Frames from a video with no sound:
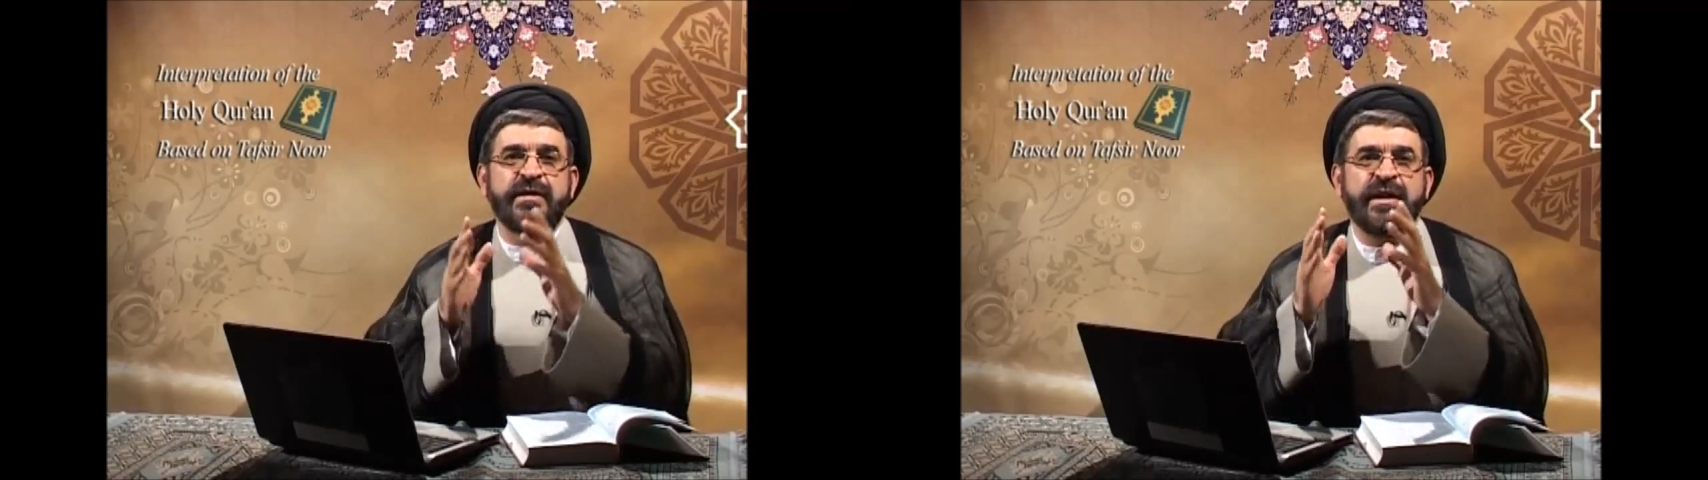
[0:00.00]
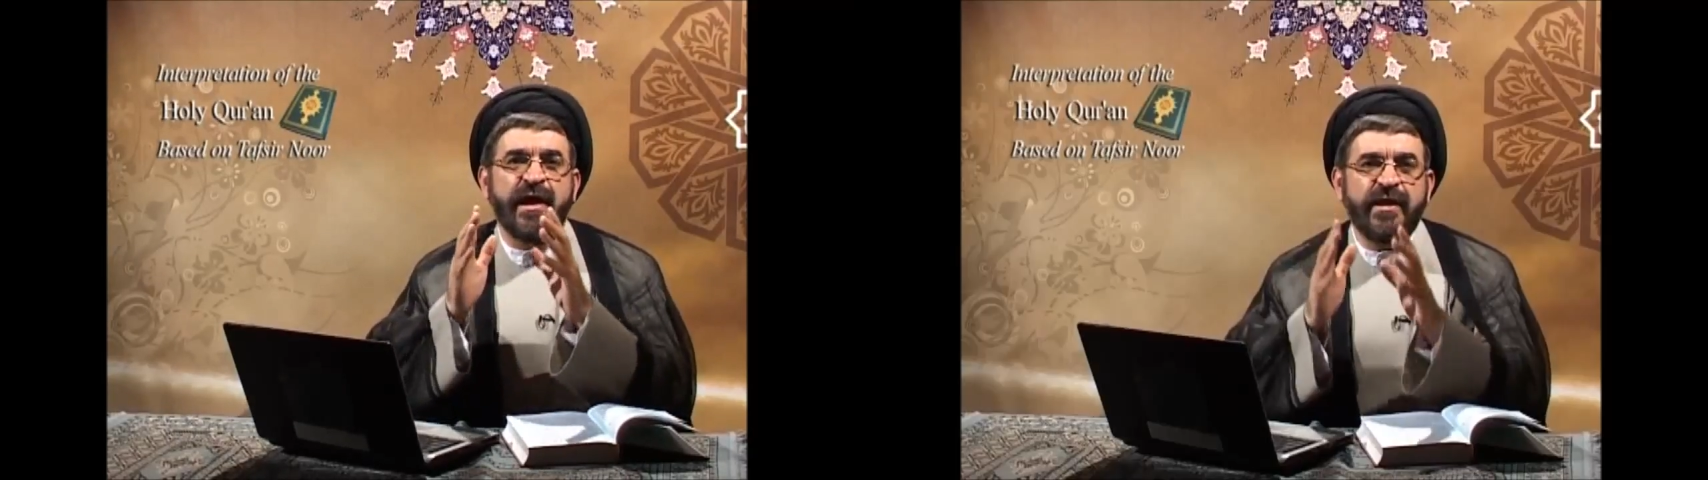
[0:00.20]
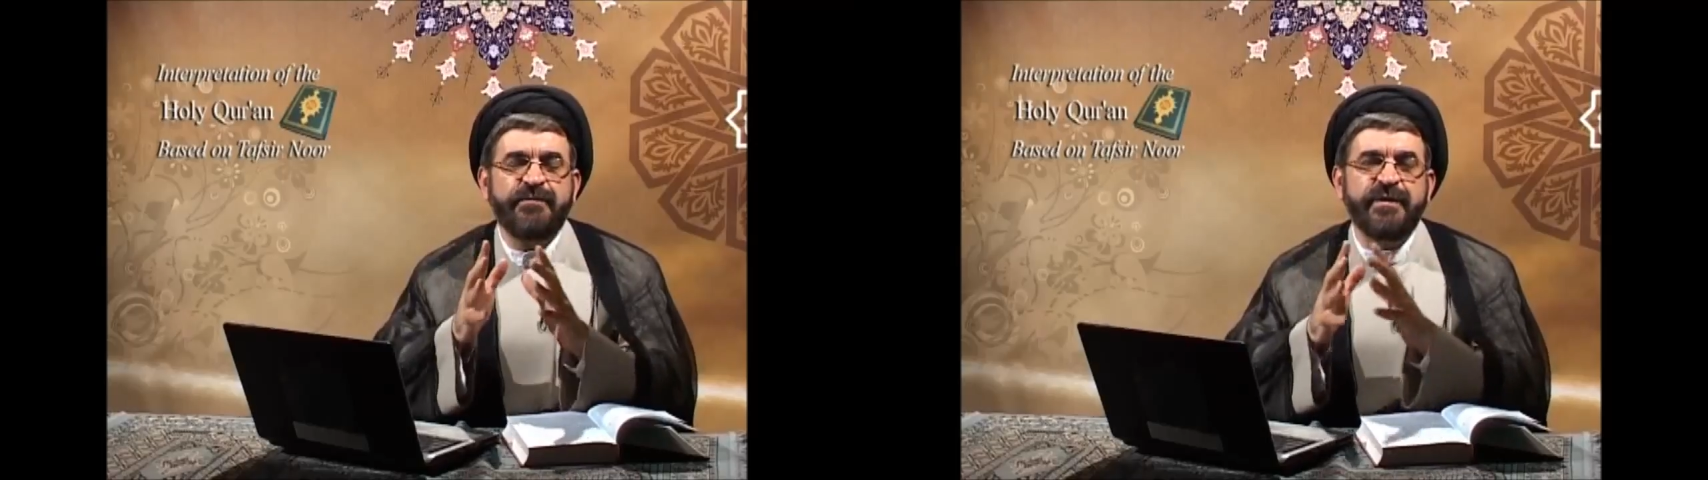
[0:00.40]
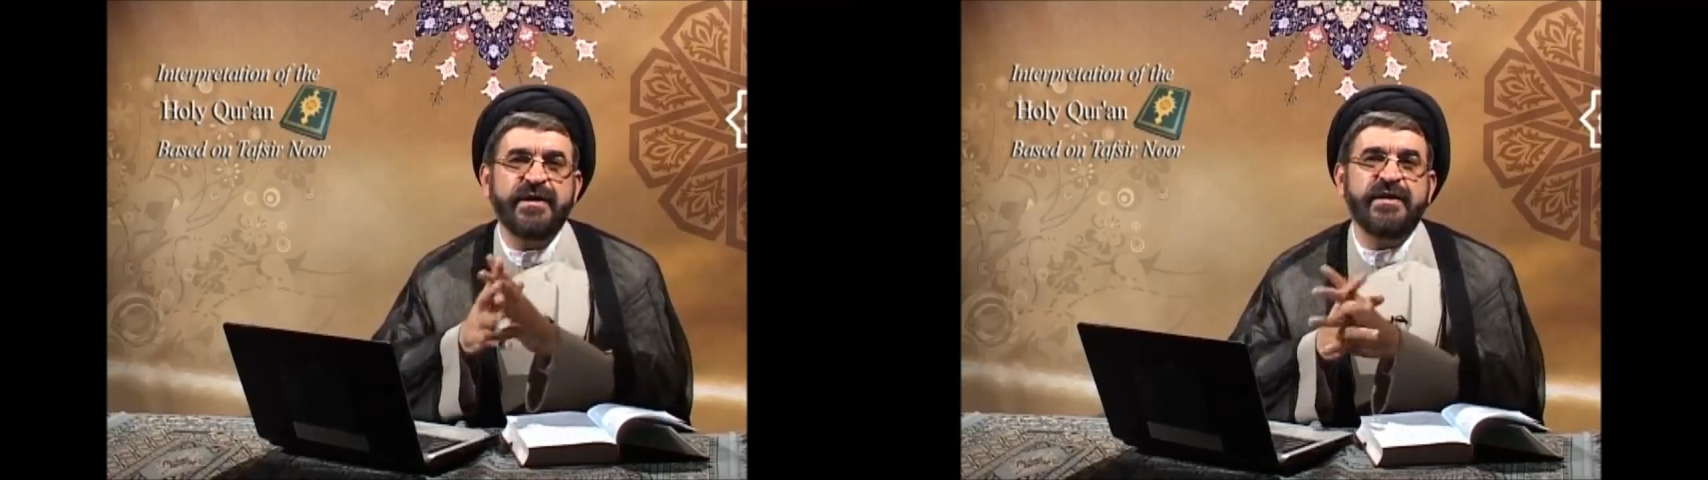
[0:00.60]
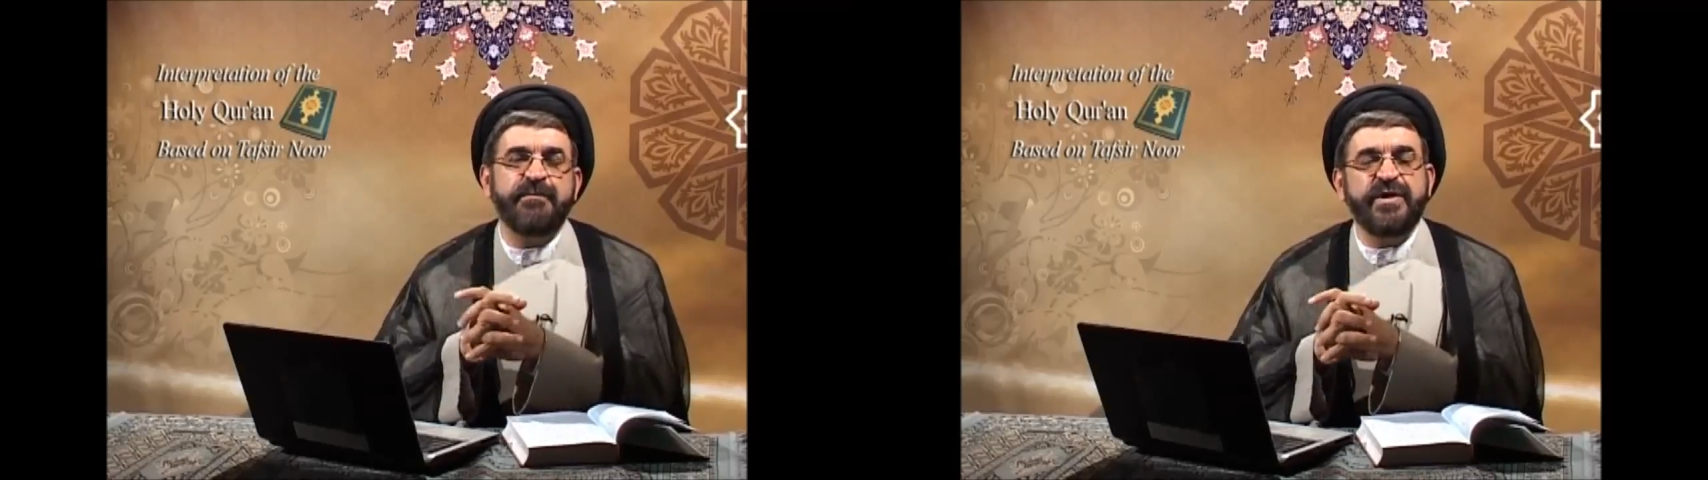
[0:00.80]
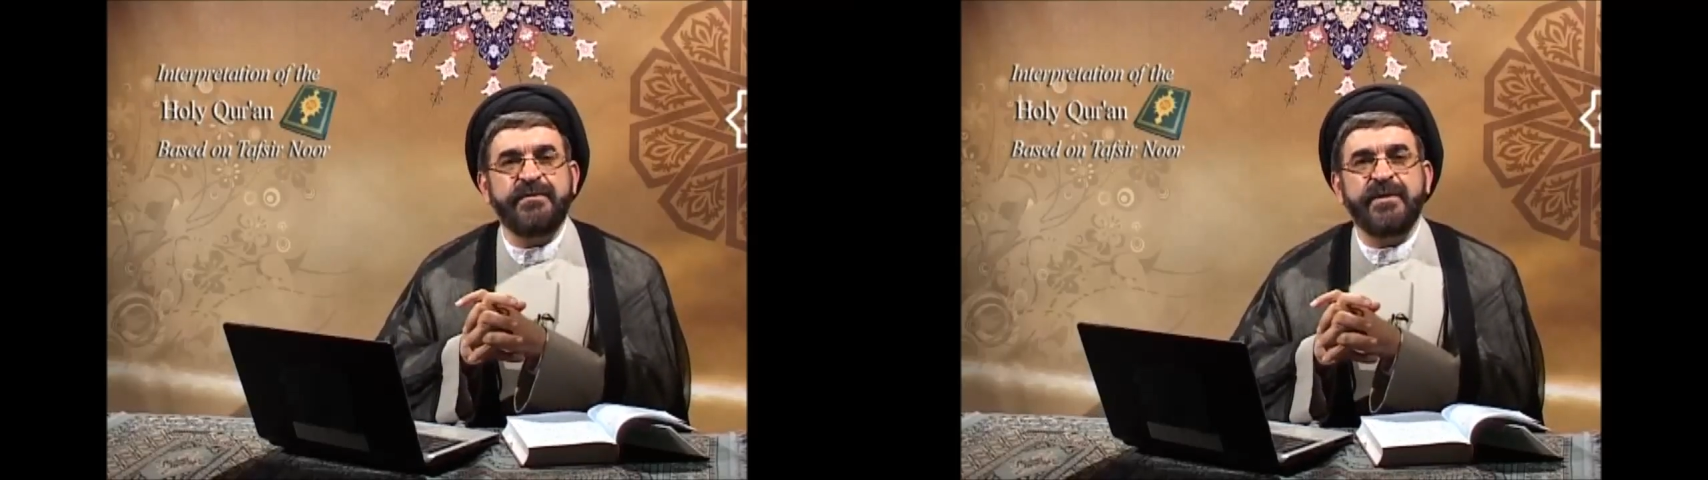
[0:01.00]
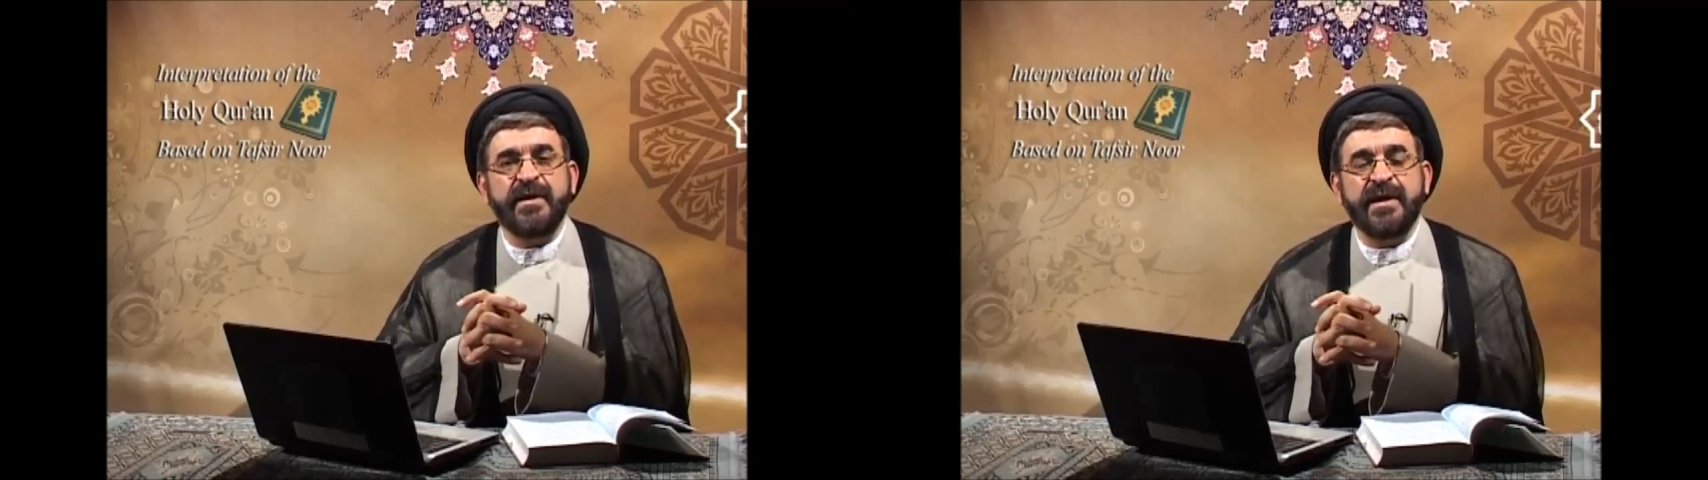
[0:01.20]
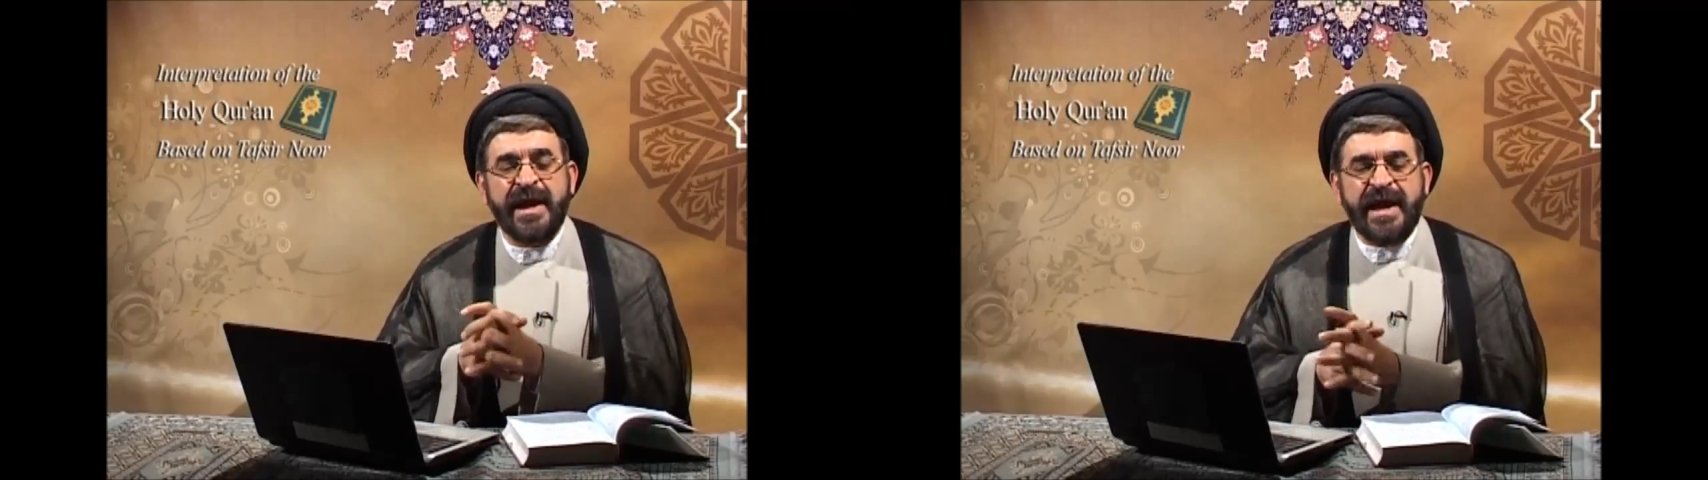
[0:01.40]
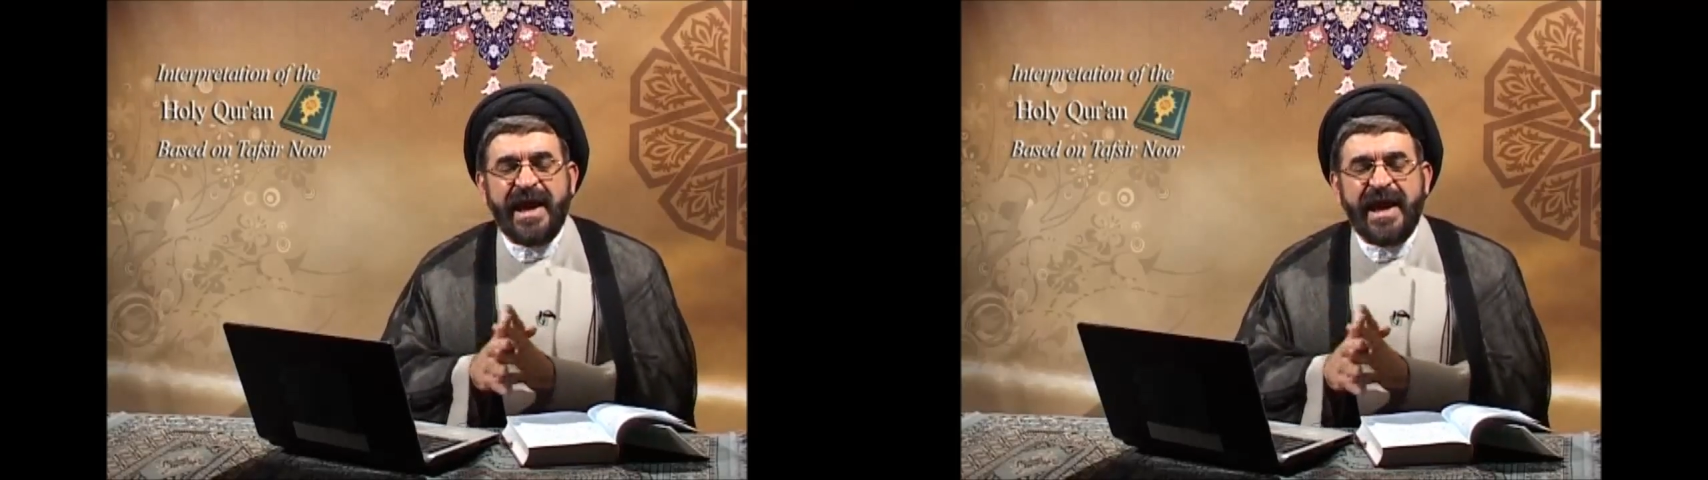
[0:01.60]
is helping the people